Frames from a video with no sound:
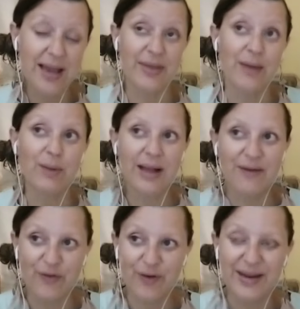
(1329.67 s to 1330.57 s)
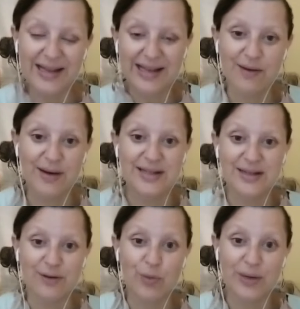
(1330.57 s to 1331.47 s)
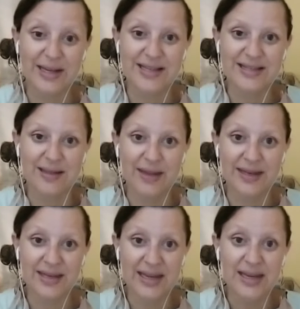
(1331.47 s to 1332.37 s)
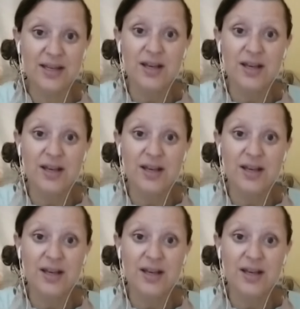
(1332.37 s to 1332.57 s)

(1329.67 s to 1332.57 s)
they will have a very clear idea of what it is that they need.